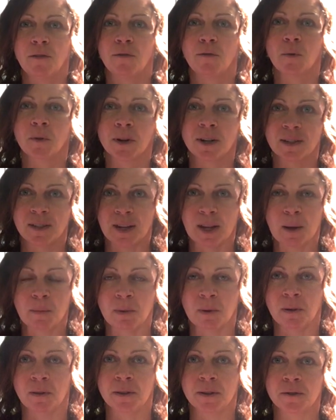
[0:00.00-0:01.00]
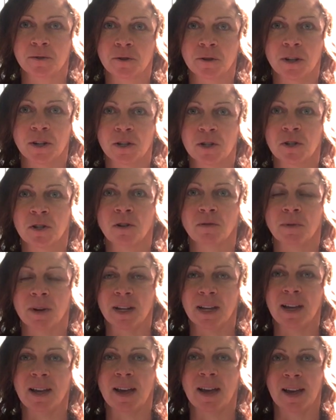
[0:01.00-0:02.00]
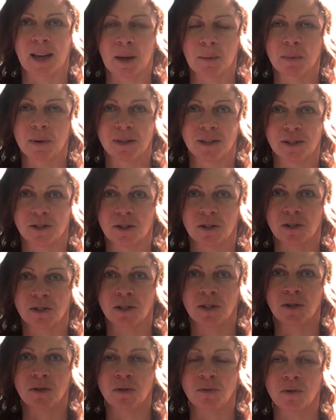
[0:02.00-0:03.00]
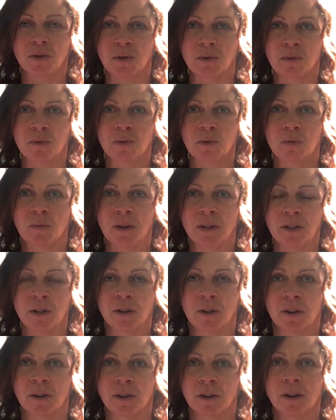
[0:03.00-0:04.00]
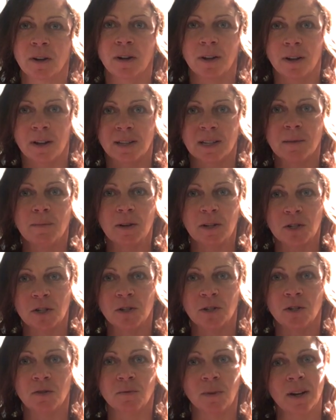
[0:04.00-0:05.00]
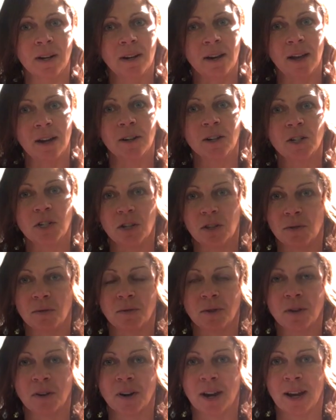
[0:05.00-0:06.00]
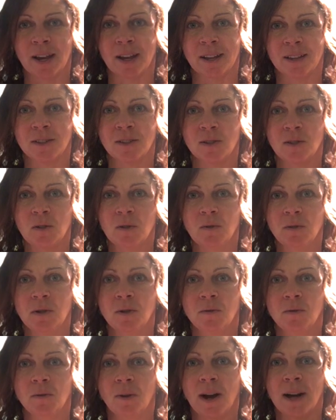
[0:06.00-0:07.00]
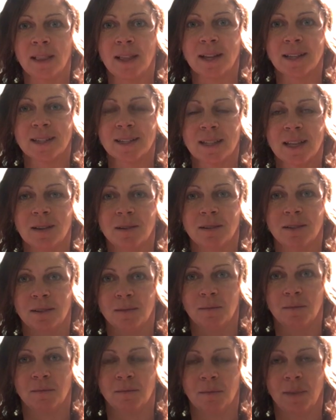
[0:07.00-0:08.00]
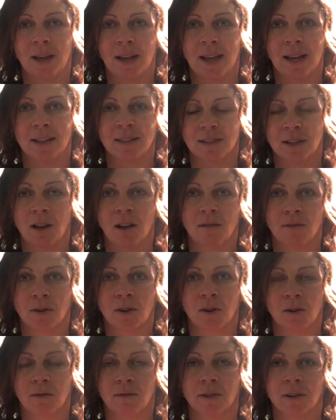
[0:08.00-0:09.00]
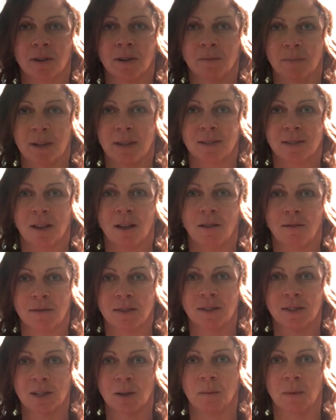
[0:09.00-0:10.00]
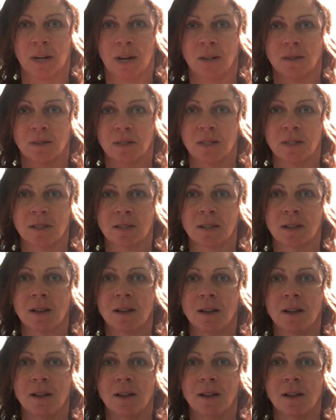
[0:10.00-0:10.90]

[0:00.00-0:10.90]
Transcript: for example, the traditional Reiki hand positions that you use when you're, as I mentioned, you run energy through your hands. I like to let my hands hover over myself and someone else's